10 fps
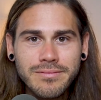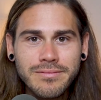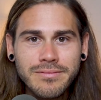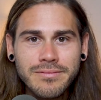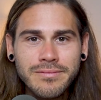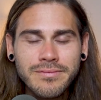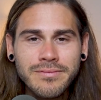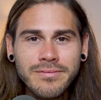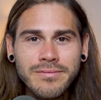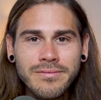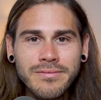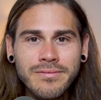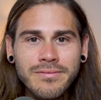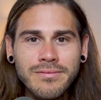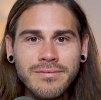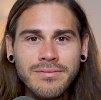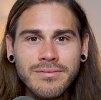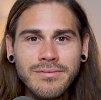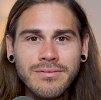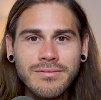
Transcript: No one is speaking in this clip.